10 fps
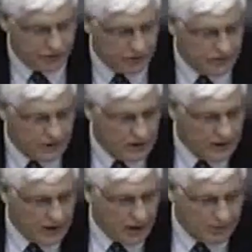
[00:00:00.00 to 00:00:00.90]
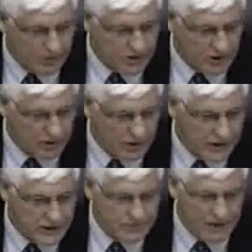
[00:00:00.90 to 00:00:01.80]
to
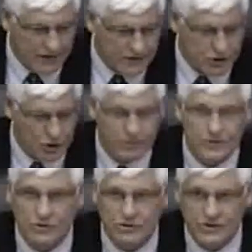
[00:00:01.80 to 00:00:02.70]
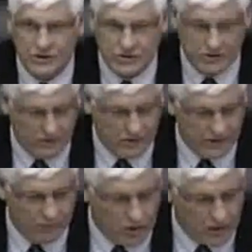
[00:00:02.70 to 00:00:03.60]
arbitrarily expand the scope of jurisdiction of the
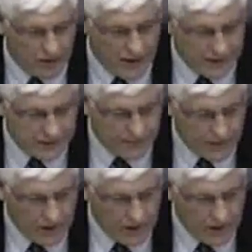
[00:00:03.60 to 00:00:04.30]
Clean Water Act,